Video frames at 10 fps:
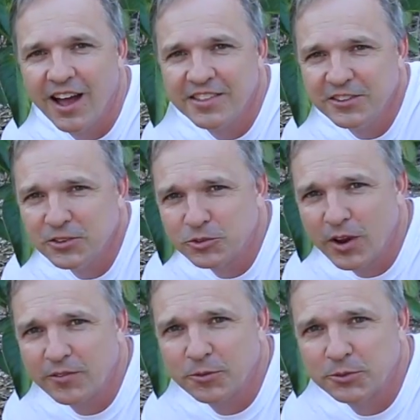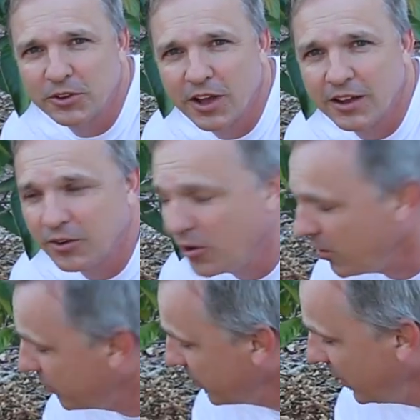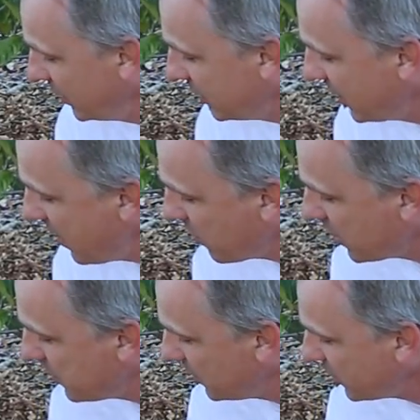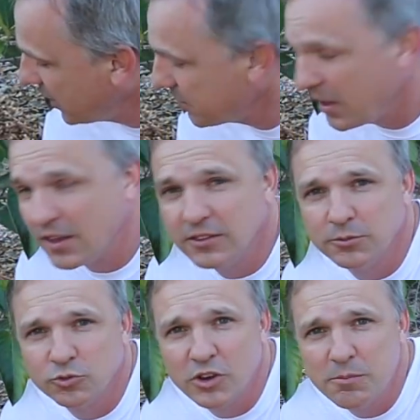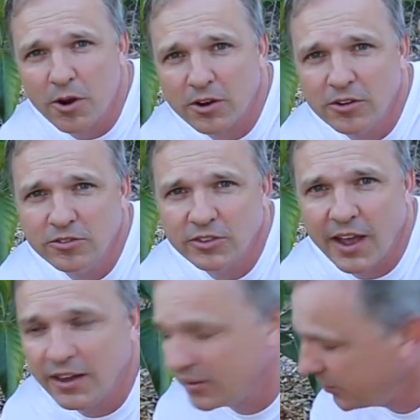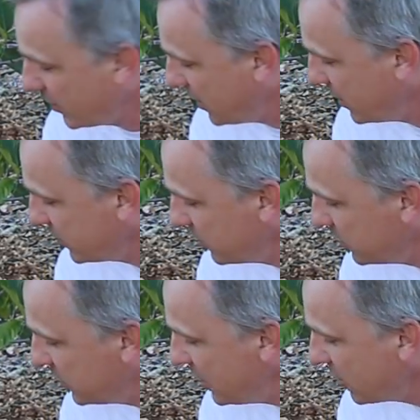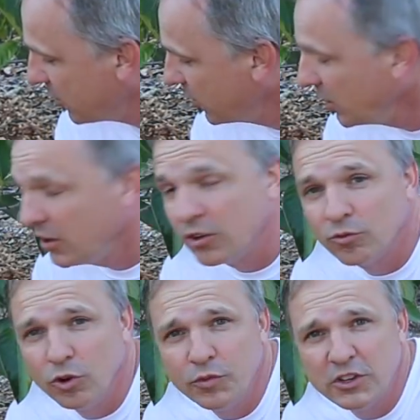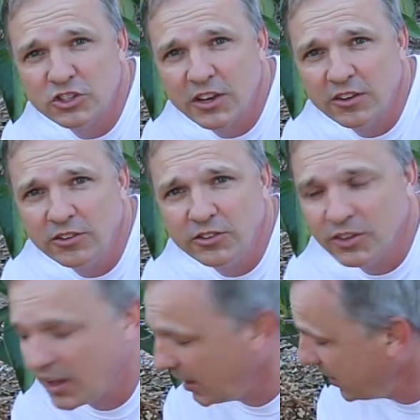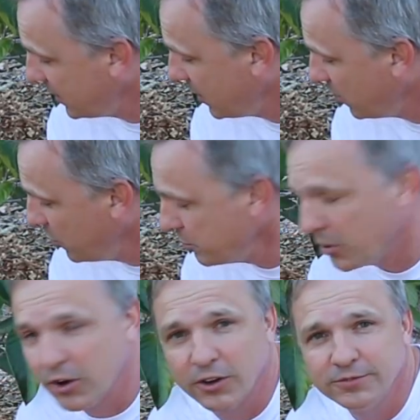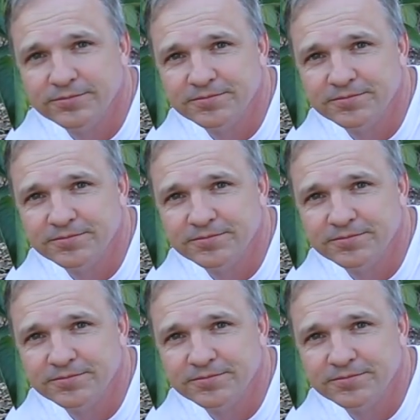this is Craig from Sulcata Grove. Today we're going to be looking at making some tree markers out of some cedar roofing shingles and wood burner.